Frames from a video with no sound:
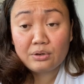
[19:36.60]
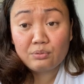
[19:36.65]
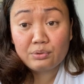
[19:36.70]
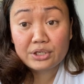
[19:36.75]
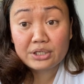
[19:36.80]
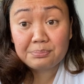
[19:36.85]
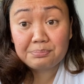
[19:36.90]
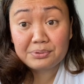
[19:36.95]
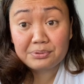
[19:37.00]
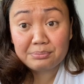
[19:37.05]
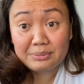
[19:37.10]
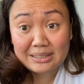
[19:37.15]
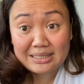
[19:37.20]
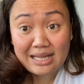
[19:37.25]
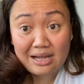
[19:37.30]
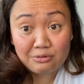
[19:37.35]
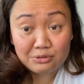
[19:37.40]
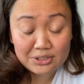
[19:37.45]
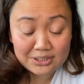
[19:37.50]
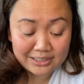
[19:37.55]
permit
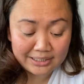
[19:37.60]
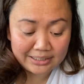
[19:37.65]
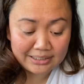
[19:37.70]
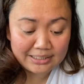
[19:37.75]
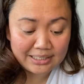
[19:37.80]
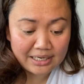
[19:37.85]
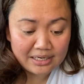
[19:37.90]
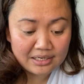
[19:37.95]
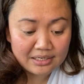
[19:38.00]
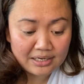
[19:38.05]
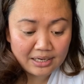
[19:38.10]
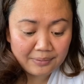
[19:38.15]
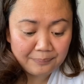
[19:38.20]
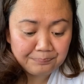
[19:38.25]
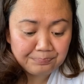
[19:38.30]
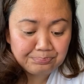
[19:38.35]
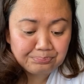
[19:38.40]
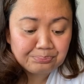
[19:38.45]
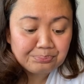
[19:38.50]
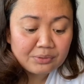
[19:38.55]
outside Canada.
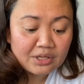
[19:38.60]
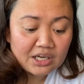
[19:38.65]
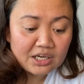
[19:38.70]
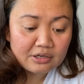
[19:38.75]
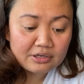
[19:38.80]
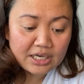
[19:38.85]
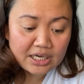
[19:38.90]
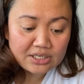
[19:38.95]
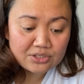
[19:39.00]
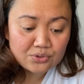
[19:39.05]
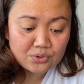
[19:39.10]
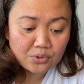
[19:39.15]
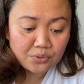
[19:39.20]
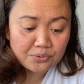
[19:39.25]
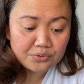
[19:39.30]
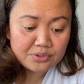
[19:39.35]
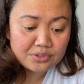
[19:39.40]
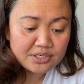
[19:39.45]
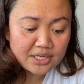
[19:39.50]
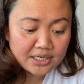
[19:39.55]
Okay, so
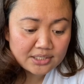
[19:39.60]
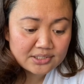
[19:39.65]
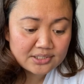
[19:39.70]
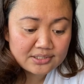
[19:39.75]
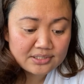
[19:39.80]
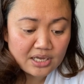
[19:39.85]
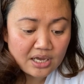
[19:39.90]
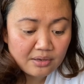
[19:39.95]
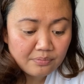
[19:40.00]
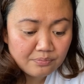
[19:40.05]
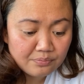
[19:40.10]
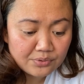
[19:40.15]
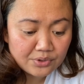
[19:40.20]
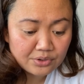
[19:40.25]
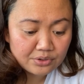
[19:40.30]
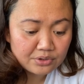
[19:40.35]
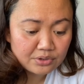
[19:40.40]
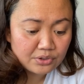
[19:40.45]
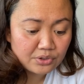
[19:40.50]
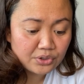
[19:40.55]
next step, you
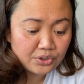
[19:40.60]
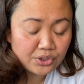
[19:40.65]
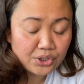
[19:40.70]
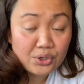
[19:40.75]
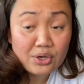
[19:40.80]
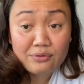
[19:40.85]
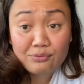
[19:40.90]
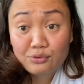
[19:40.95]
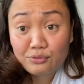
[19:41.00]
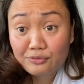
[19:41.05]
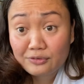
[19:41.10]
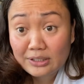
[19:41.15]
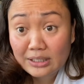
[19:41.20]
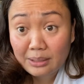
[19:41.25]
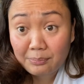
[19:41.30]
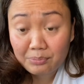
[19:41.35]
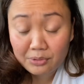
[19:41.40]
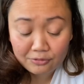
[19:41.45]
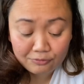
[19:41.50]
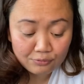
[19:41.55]
have to fill
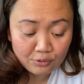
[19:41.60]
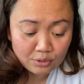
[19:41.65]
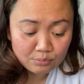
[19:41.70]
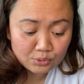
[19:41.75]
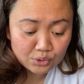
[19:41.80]
up the form.